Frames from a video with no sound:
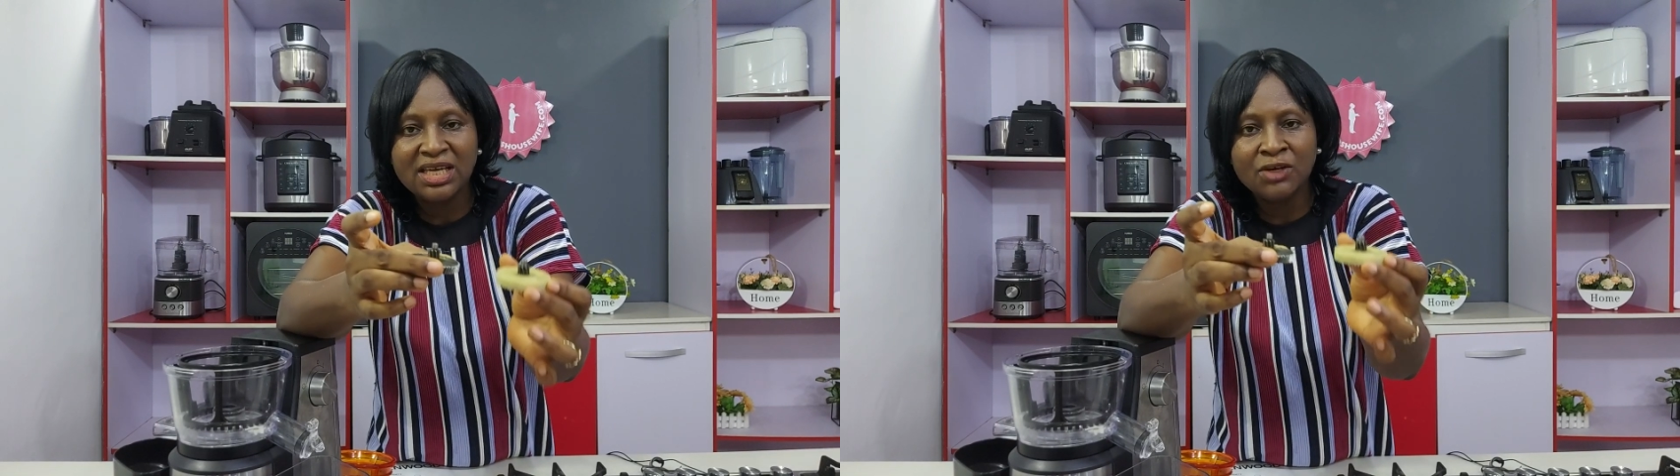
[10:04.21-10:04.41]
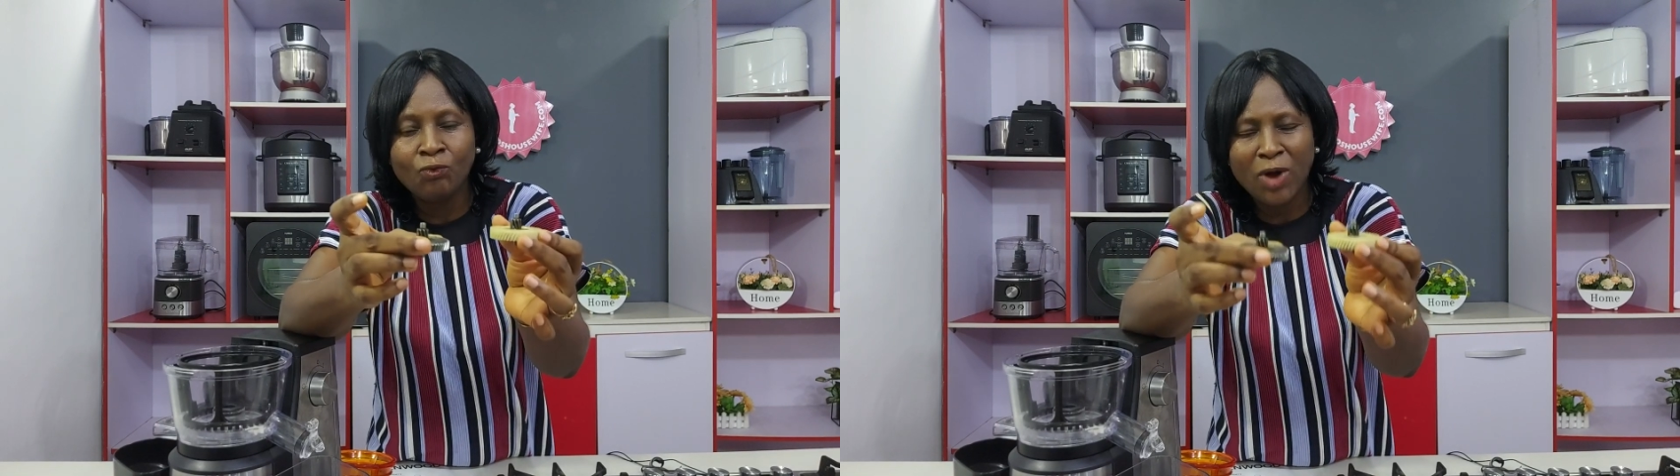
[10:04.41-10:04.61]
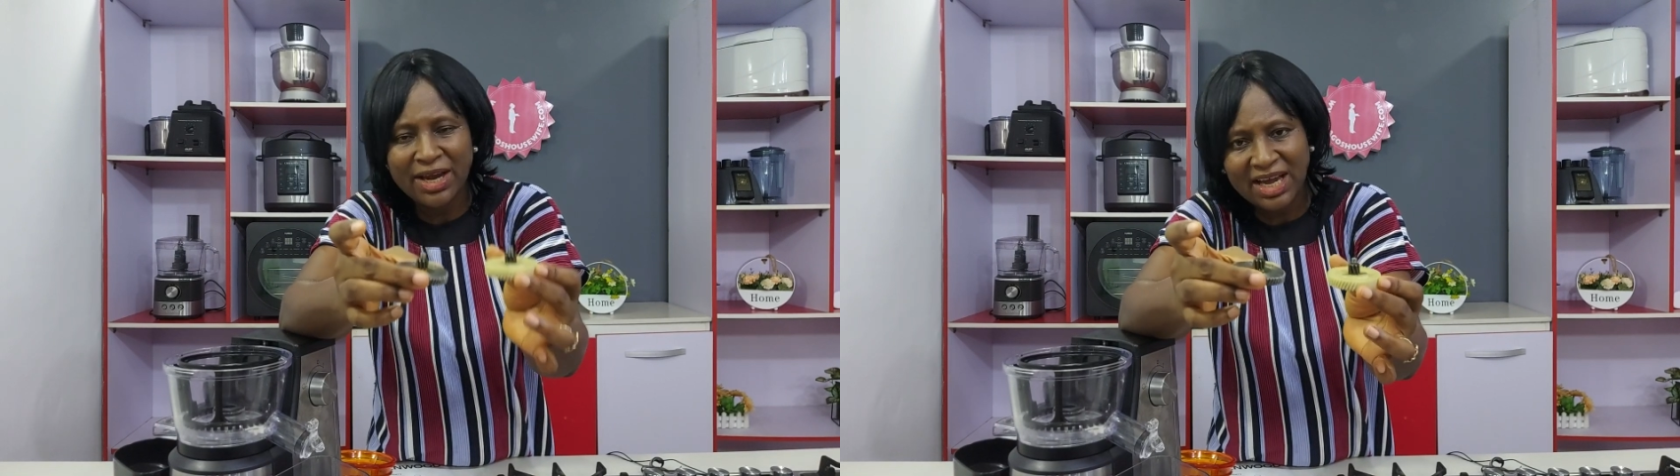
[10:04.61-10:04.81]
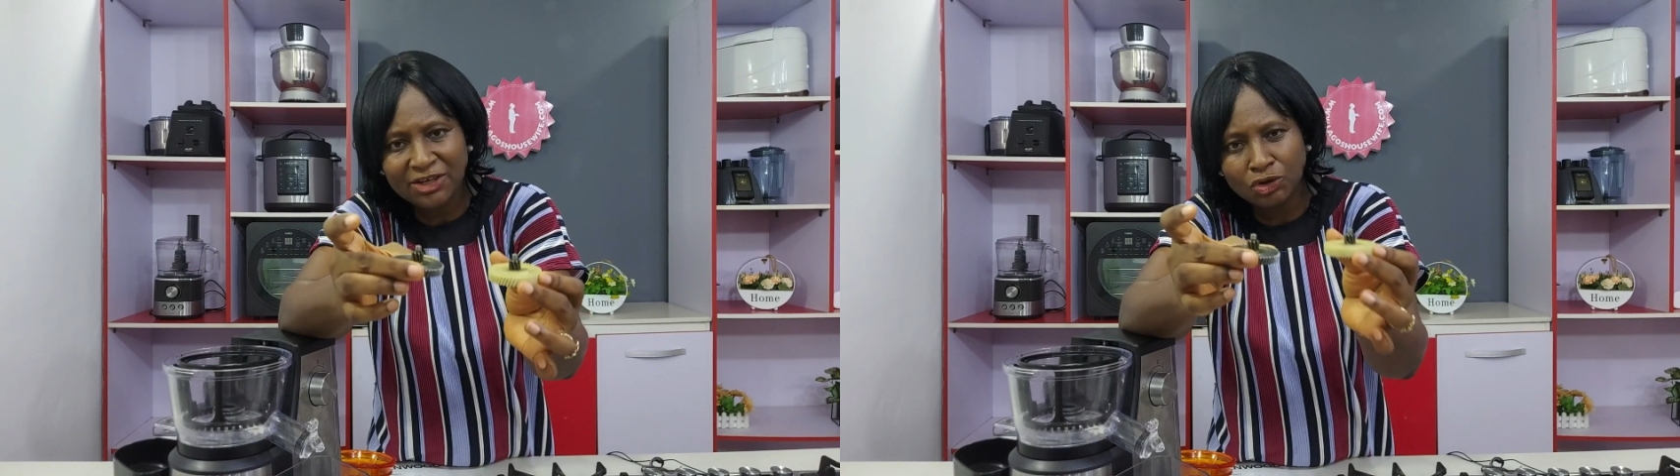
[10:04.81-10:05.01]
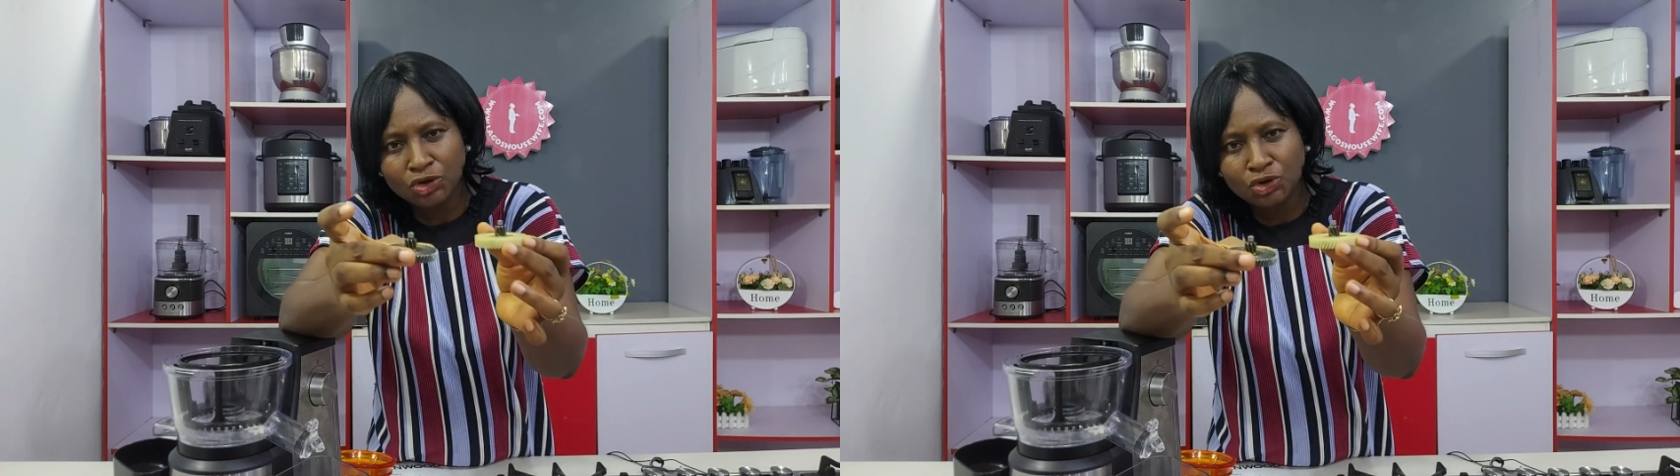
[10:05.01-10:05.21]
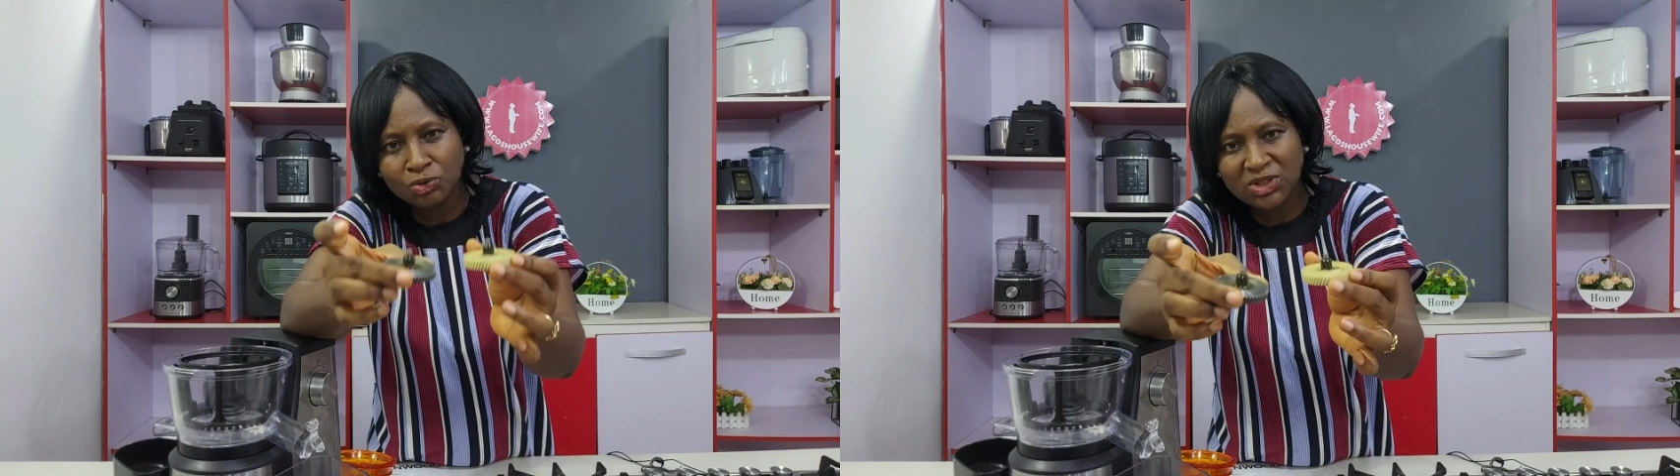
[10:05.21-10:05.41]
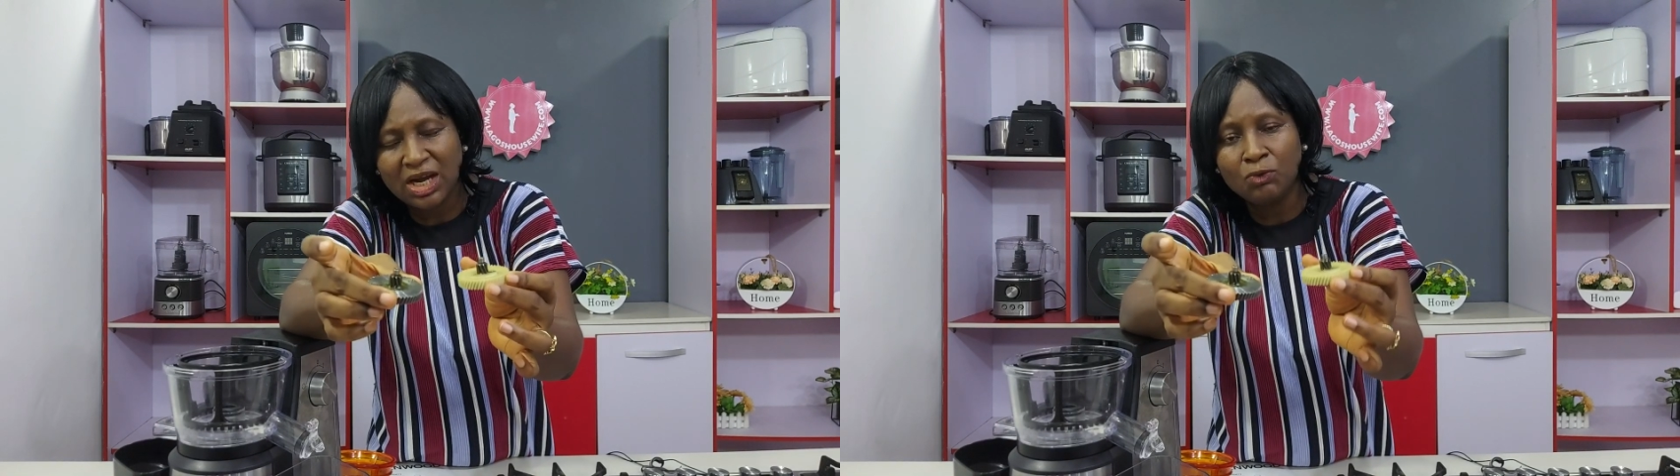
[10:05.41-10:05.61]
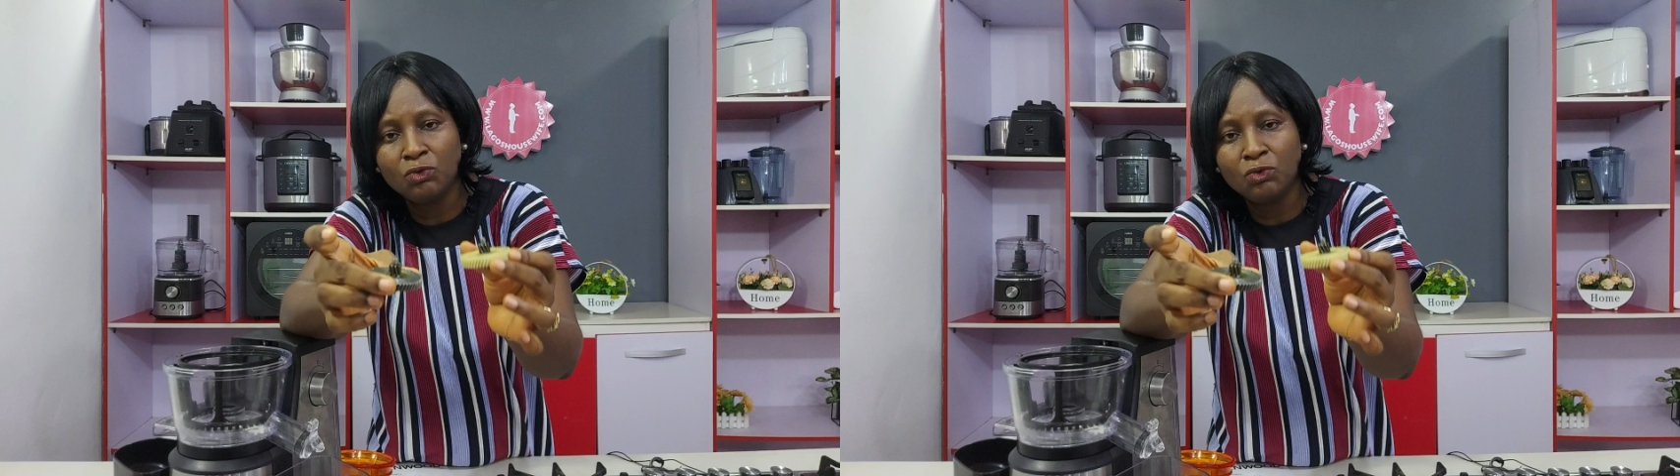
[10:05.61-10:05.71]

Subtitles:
in whether your juicer